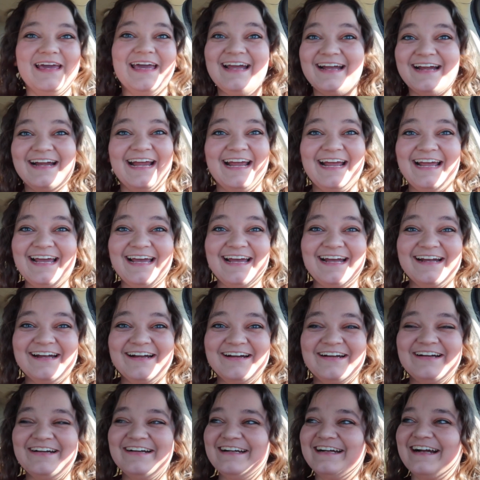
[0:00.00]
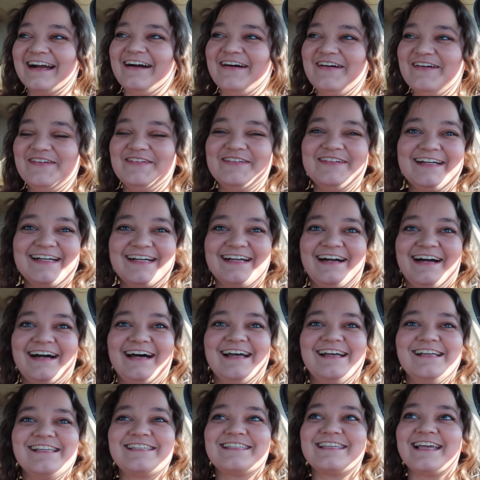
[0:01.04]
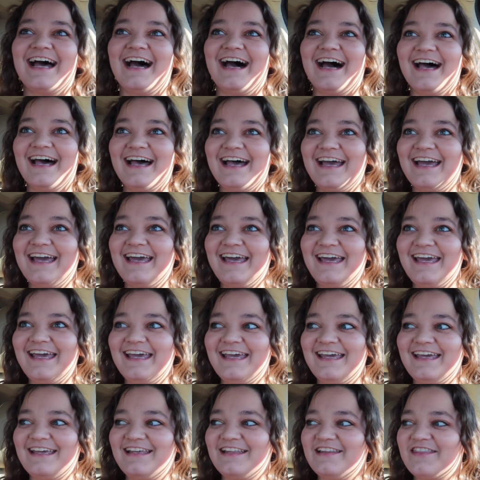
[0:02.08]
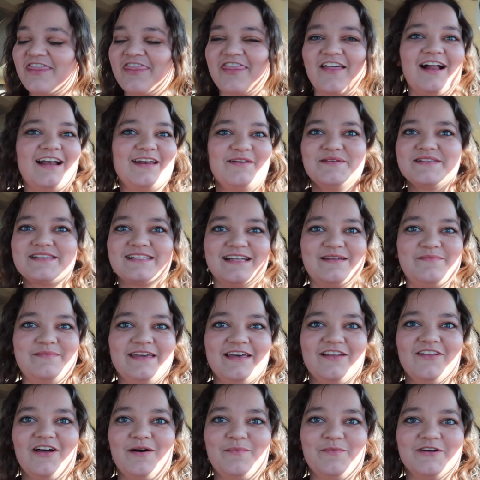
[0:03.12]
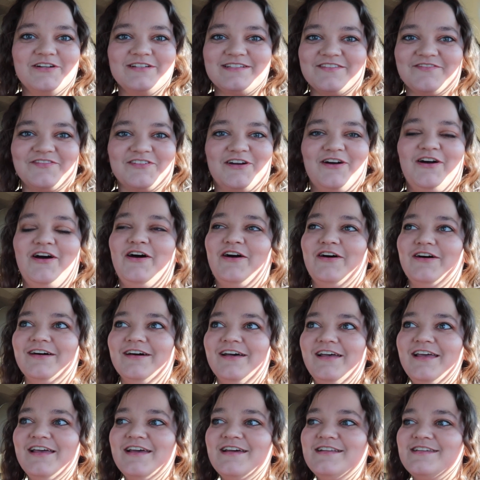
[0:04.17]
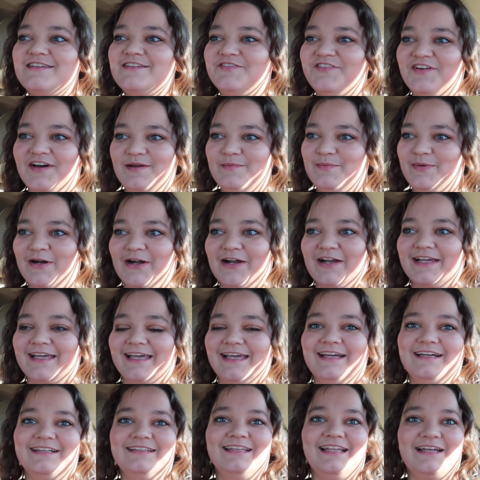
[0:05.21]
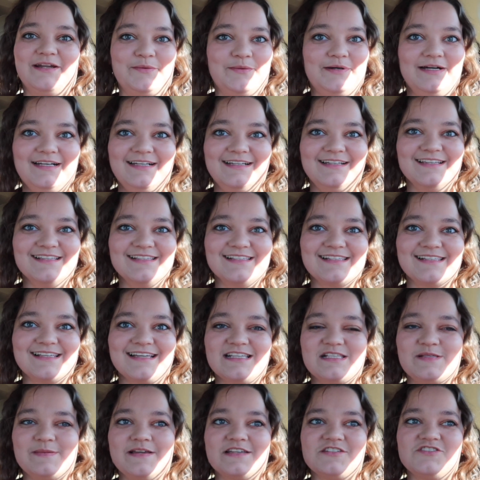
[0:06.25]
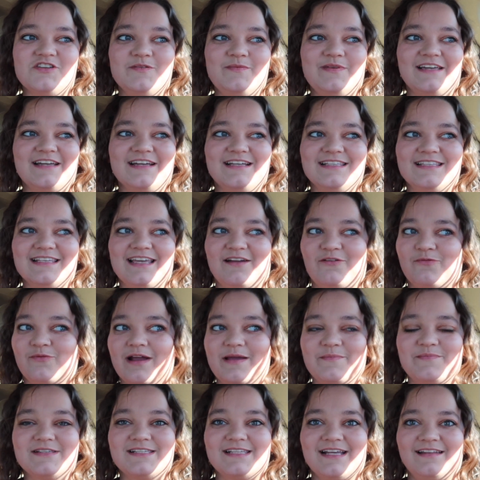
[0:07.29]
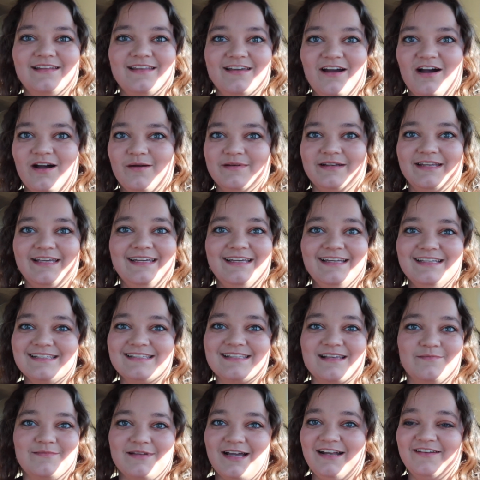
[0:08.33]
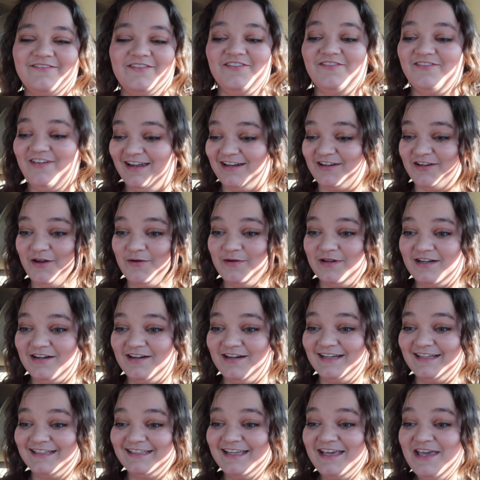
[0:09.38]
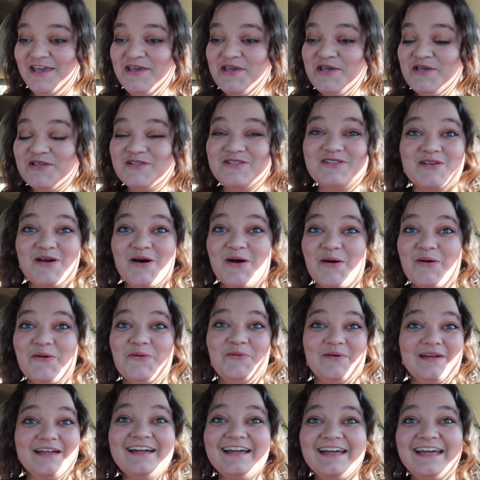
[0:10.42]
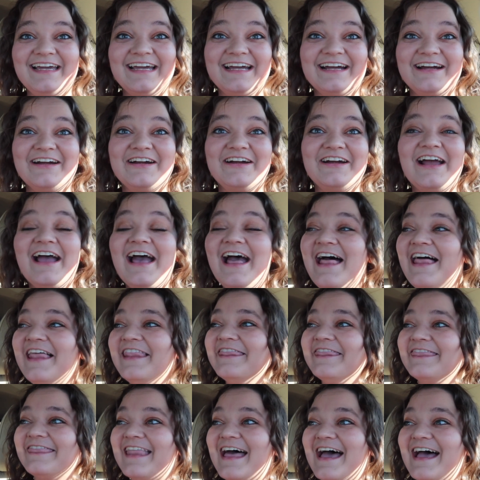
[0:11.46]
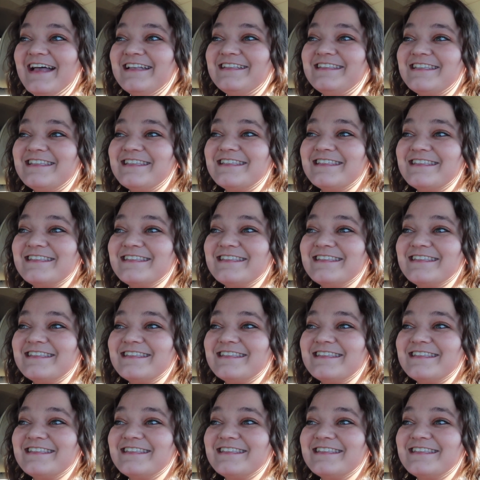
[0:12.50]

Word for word: here! Oh my gosh, I thought it was gonna be a lot more difficult to find parking than it was, especially because like right beside the Omni is some kind of event going on. So we're here, let's,